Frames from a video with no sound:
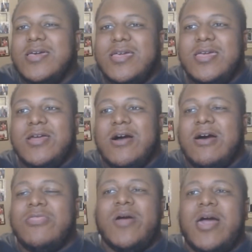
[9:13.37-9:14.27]

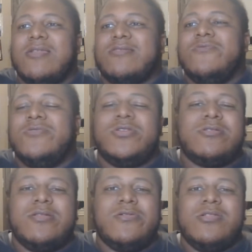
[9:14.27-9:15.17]
otherwise you just
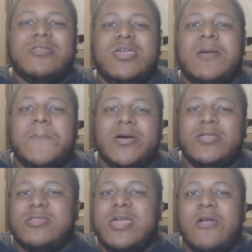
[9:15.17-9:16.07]
literally see
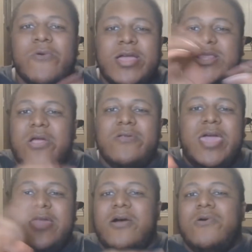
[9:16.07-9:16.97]
a green
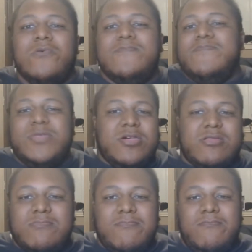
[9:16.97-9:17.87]
tornado
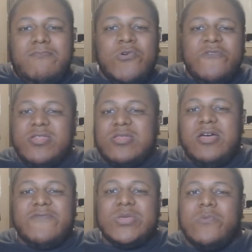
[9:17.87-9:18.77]
just moving
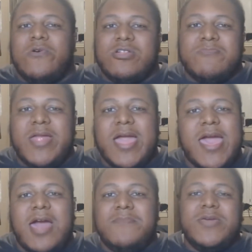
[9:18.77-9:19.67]
stuff towards Black
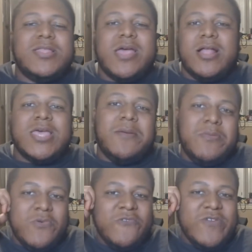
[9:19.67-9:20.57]
Adam the entire time in the
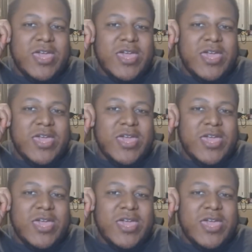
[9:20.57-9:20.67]
movie,